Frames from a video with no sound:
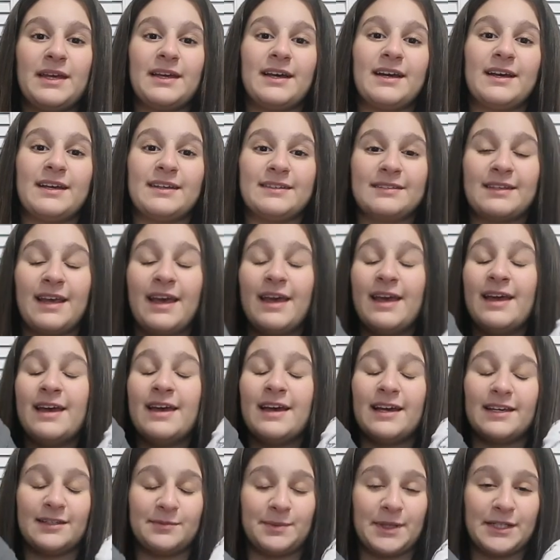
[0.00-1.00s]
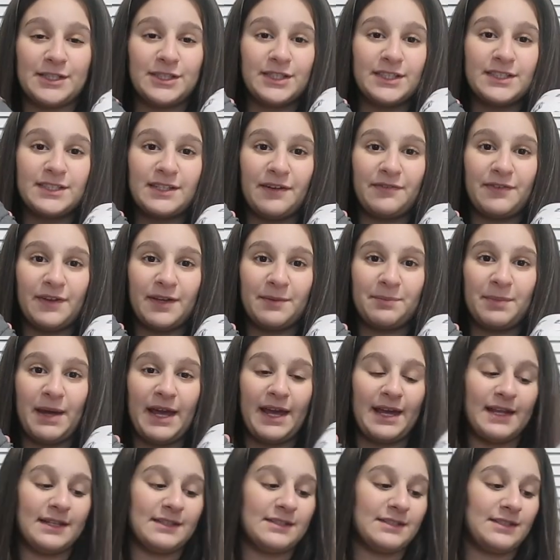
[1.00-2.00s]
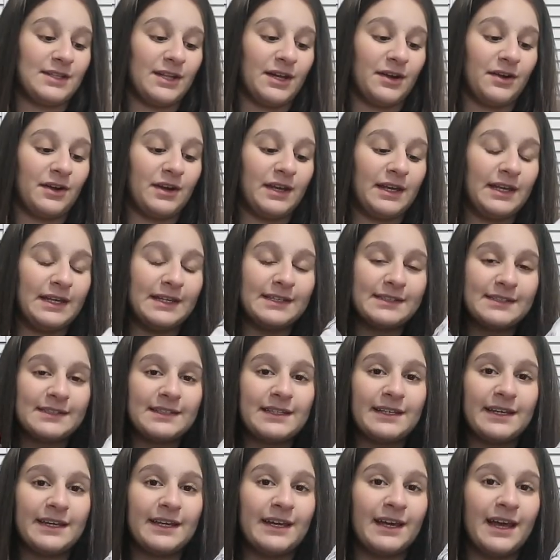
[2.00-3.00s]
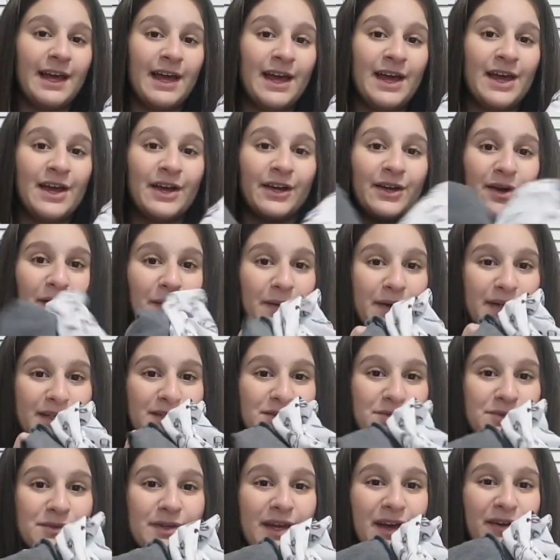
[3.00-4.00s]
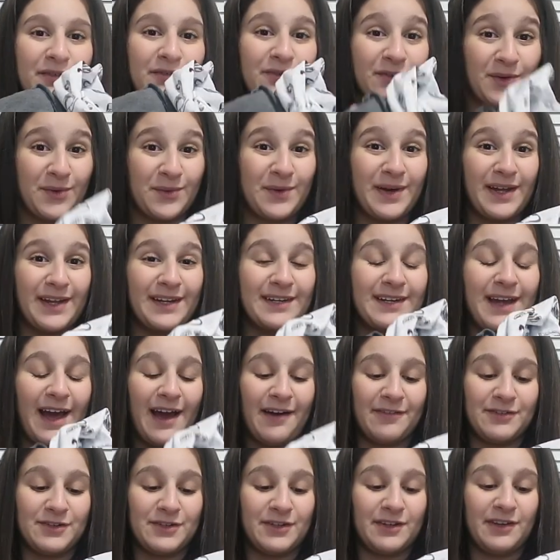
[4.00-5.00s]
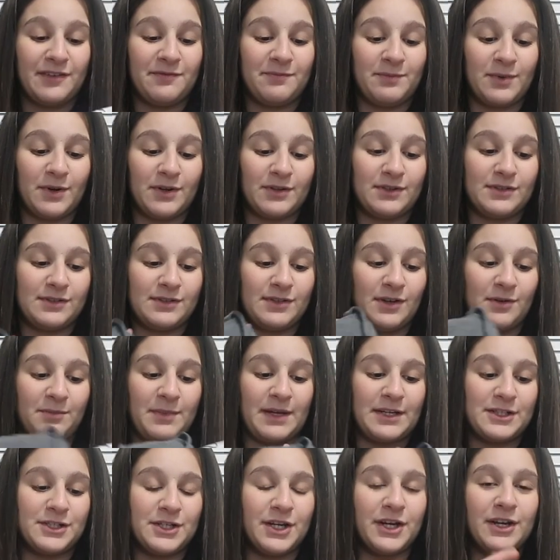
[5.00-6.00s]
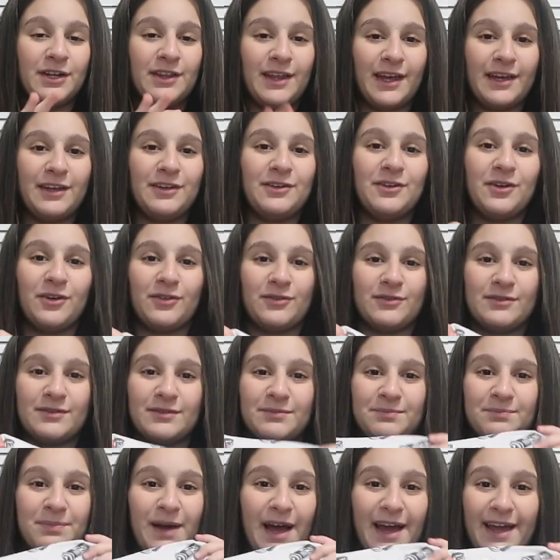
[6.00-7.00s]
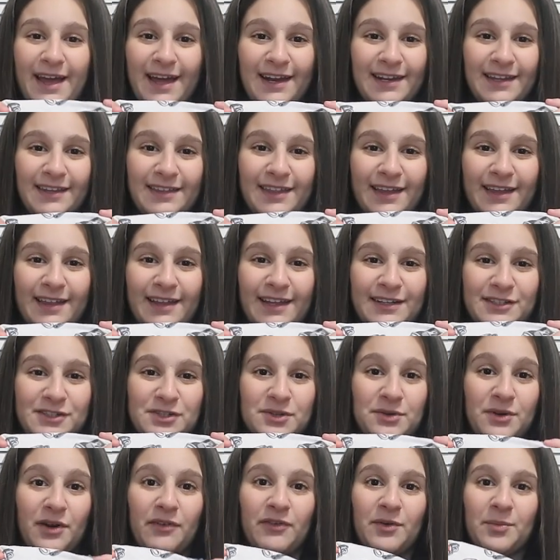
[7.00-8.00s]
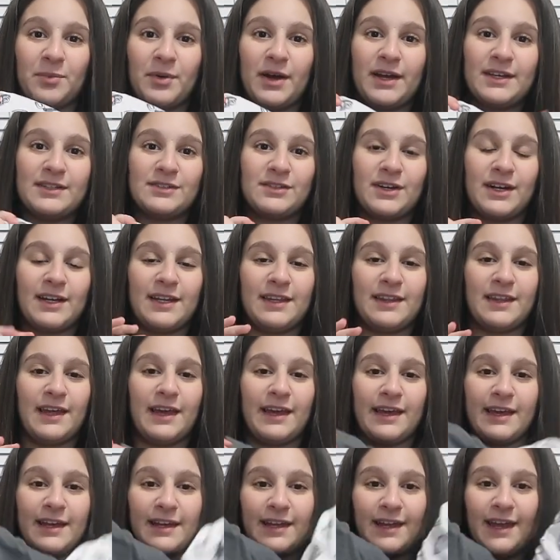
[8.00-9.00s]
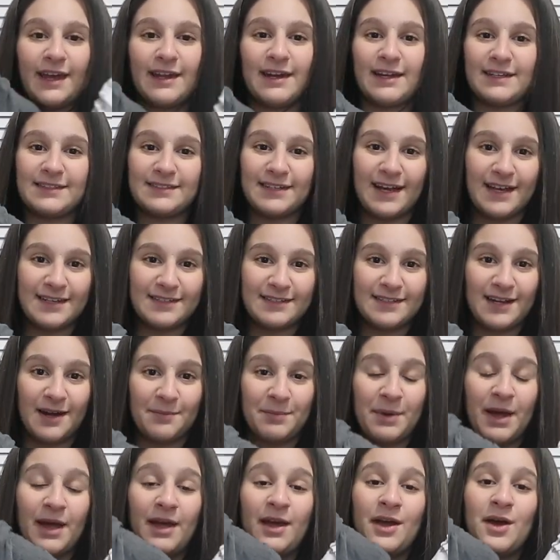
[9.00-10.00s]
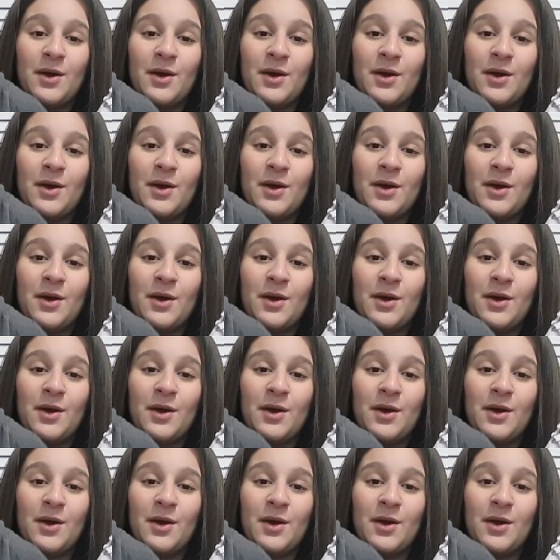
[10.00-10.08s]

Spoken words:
because especially stuff like pants, they're easily going to get ruined after you give birth. So make sure that you don't buy anything like too overpriced or anything. And again, I sized up